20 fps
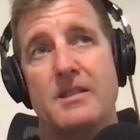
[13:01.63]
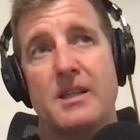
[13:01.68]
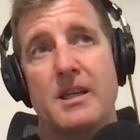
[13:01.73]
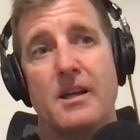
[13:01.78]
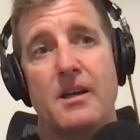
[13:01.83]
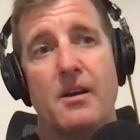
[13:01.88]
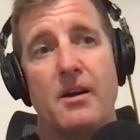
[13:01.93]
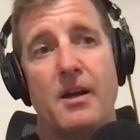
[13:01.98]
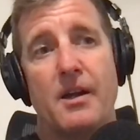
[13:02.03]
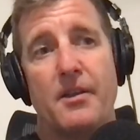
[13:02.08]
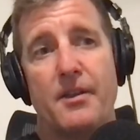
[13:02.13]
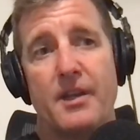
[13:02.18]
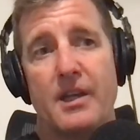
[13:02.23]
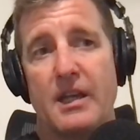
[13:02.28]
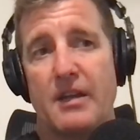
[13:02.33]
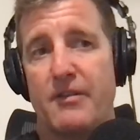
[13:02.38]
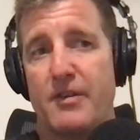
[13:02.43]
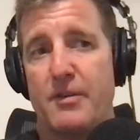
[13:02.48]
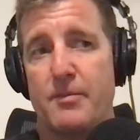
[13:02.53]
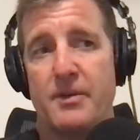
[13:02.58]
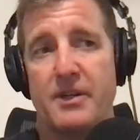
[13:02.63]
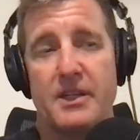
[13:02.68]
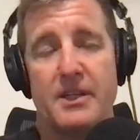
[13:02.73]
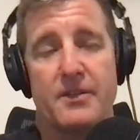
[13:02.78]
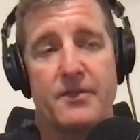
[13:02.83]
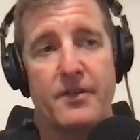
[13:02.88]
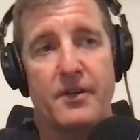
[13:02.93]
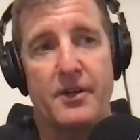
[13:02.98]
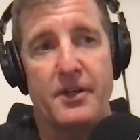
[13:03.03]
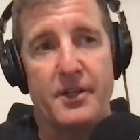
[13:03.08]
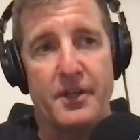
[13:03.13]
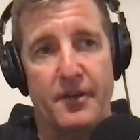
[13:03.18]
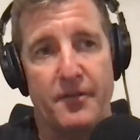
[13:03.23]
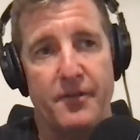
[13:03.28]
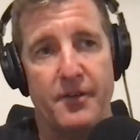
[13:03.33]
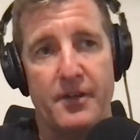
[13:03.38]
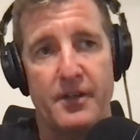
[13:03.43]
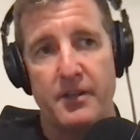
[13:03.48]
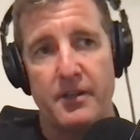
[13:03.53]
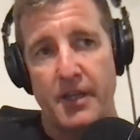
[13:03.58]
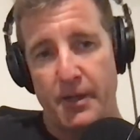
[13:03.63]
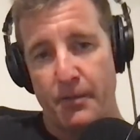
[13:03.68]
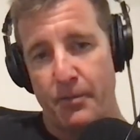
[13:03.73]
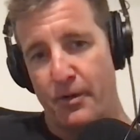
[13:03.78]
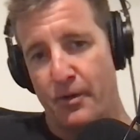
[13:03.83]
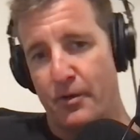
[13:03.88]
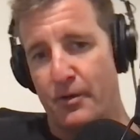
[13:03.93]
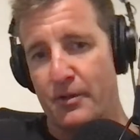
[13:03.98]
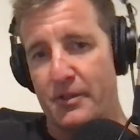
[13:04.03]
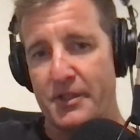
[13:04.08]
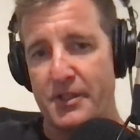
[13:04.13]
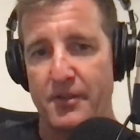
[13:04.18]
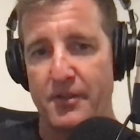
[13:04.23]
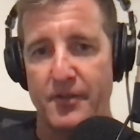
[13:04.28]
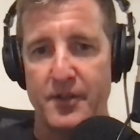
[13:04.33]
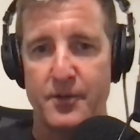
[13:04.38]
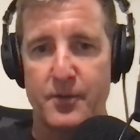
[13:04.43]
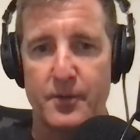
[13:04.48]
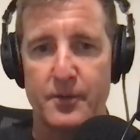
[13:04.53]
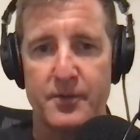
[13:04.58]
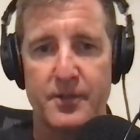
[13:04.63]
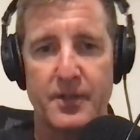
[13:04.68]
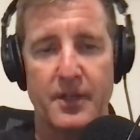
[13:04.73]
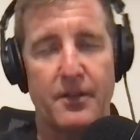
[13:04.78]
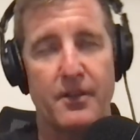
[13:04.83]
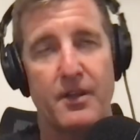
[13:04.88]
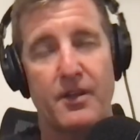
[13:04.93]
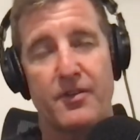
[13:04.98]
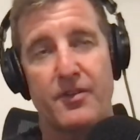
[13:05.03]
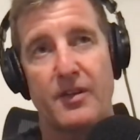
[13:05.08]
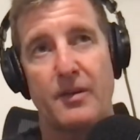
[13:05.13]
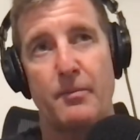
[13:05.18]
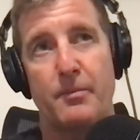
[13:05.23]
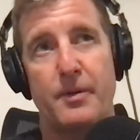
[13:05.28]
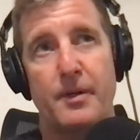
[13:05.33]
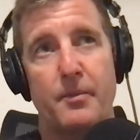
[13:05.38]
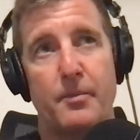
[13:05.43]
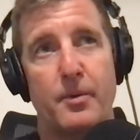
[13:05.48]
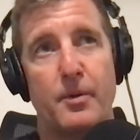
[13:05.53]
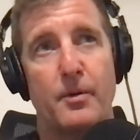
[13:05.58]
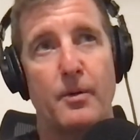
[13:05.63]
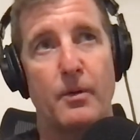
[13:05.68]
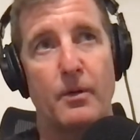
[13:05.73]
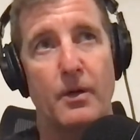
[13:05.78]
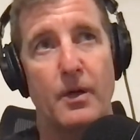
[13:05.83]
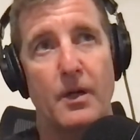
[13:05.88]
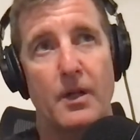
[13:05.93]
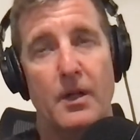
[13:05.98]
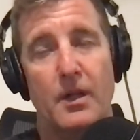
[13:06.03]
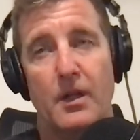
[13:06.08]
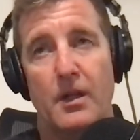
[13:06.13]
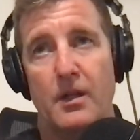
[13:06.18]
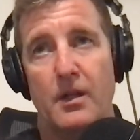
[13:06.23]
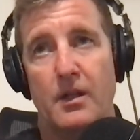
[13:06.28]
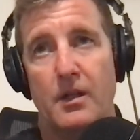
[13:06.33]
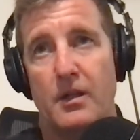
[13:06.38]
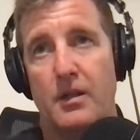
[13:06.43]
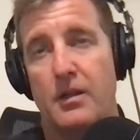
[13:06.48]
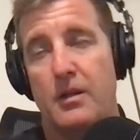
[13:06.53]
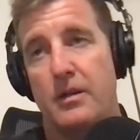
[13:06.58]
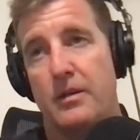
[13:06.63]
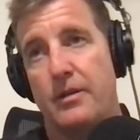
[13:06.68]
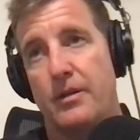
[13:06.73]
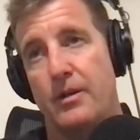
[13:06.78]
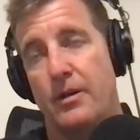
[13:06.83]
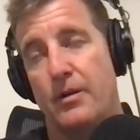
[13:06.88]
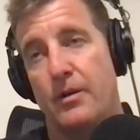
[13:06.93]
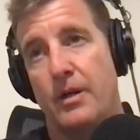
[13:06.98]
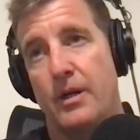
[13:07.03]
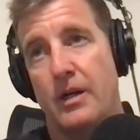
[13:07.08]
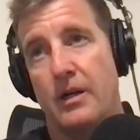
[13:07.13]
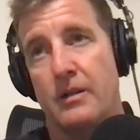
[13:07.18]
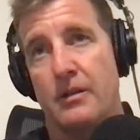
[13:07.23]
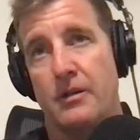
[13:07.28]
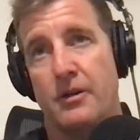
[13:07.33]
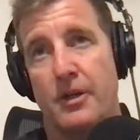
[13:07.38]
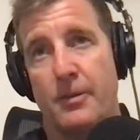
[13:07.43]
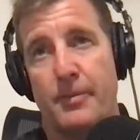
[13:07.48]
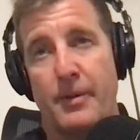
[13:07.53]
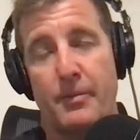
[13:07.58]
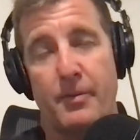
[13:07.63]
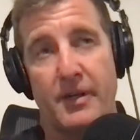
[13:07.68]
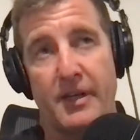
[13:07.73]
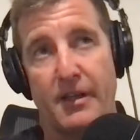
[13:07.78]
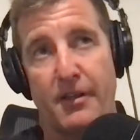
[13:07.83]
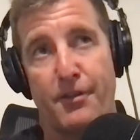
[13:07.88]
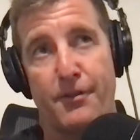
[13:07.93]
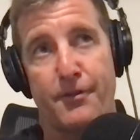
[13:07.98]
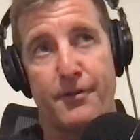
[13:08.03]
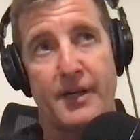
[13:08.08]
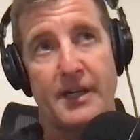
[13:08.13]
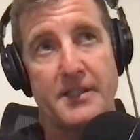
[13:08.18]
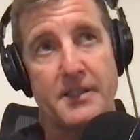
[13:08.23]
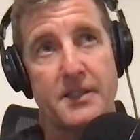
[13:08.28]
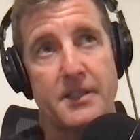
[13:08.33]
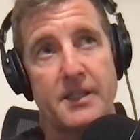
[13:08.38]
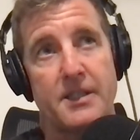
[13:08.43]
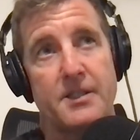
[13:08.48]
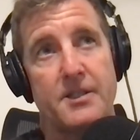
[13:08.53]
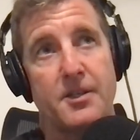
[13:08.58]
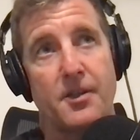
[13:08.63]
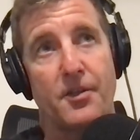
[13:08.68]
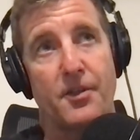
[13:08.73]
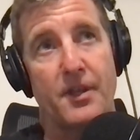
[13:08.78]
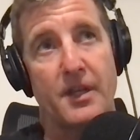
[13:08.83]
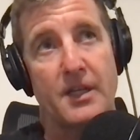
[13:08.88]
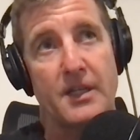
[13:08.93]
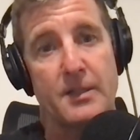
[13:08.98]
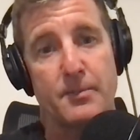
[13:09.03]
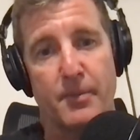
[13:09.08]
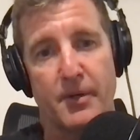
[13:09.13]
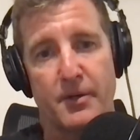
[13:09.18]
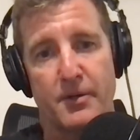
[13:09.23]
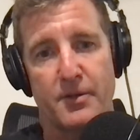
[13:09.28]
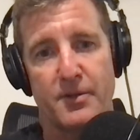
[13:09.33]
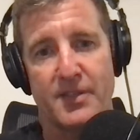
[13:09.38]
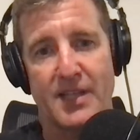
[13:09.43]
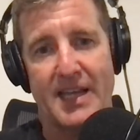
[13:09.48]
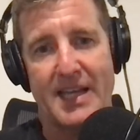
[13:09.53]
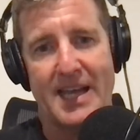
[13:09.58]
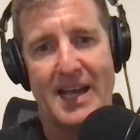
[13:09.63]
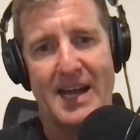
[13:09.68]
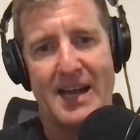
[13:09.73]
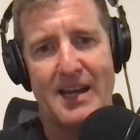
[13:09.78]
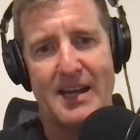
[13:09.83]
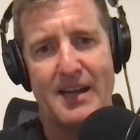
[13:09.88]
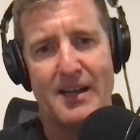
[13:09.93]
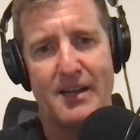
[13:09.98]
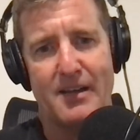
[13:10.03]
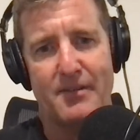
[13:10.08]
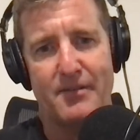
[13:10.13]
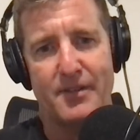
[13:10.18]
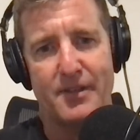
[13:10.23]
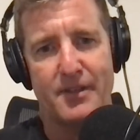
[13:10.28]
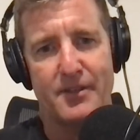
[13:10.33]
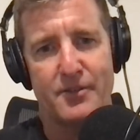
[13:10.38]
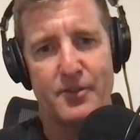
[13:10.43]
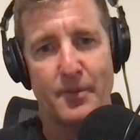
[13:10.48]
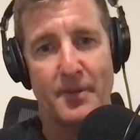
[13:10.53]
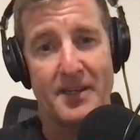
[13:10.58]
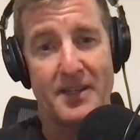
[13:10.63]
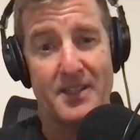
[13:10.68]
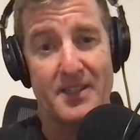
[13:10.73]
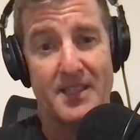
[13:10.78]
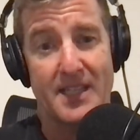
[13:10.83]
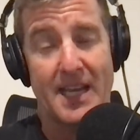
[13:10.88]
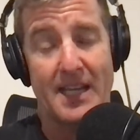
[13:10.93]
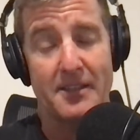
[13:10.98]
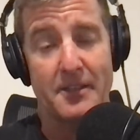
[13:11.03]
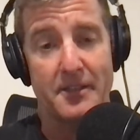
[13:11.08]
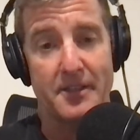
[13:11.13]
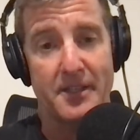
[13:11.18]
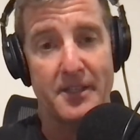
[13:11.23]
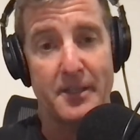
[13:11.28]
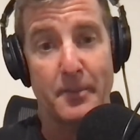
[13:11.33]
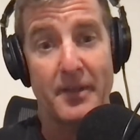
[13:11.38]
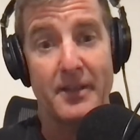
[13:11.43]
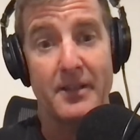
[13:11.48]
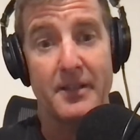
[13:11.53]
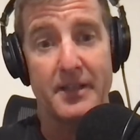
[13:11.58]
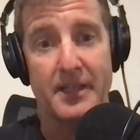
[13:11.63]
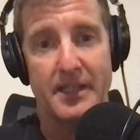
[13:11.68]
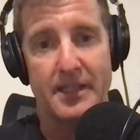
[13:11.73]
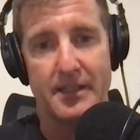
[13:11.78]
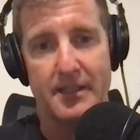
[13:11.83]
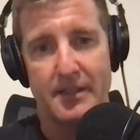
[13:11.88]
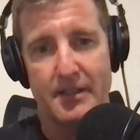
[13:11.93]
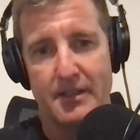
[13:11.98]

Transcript: No, I think everybody's very different. Like, we're all individuals. I think some people, a lot of people get thrust into things because they have tremendous talent and ability,